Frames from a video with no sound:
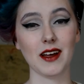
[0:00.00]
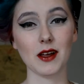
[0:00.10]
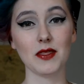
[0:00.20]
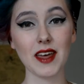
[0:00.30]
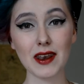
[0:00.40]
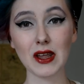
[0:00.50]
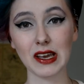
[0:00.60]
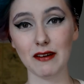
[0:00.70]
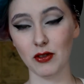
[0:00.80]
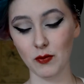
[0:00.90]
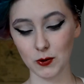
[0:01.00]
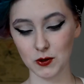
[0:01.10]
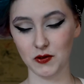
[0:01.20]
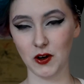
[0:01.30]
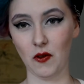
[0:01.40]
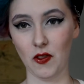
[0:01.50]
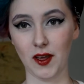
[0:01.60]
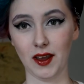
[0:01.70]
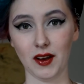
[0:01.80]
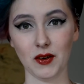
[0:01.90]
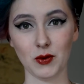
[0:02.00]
And then I have the most fun thing,